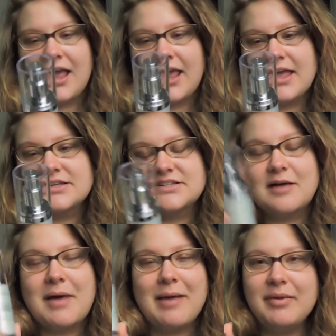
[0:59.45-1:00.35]
And
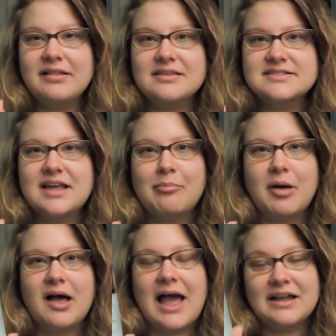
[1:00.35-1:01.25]
I picked this up
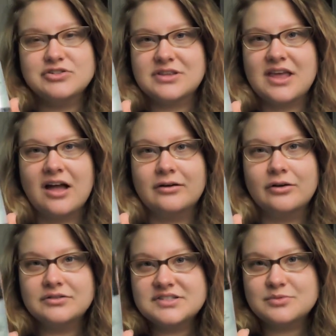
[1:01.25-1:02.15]
actually on
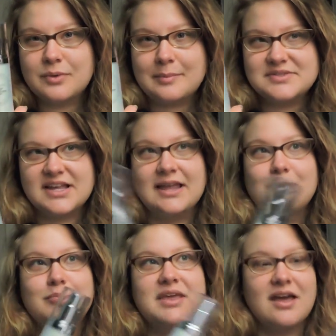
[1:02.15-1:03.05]
Ulta's website
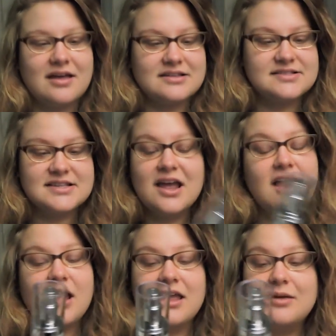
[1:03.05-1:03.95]
because
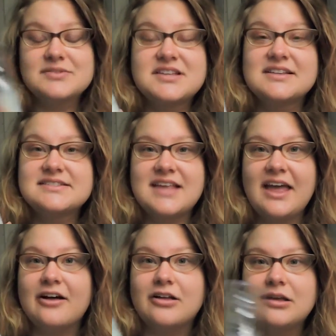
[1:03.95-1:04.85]
it on sale.